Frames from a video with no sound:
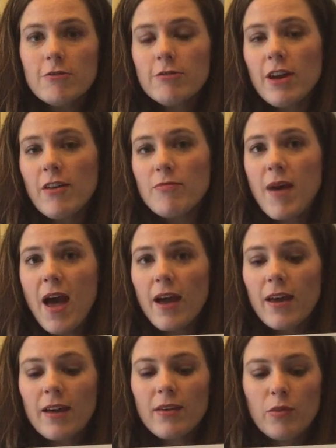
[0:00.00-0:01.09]
We have
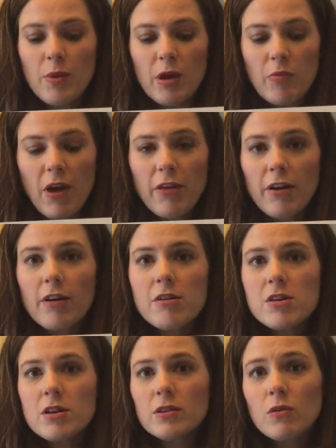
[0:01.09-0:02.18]
Mac, the big brother,
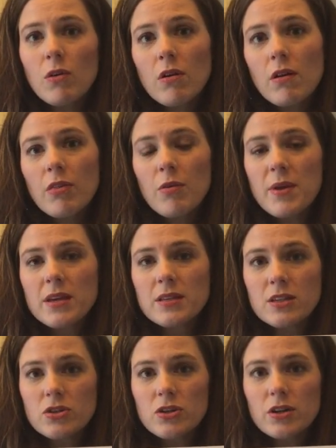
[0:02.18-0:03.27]
Laurel, the big
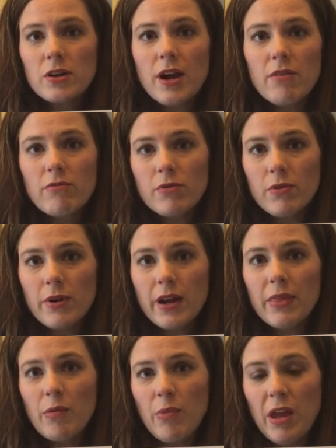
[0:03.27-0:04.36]
sister, and
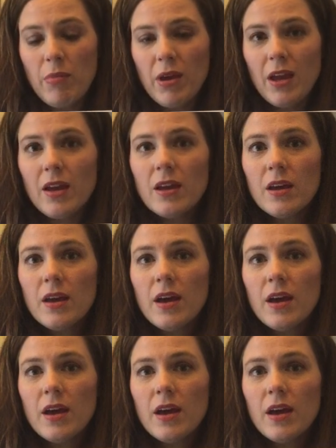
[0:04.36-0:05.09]
Rory, the baby.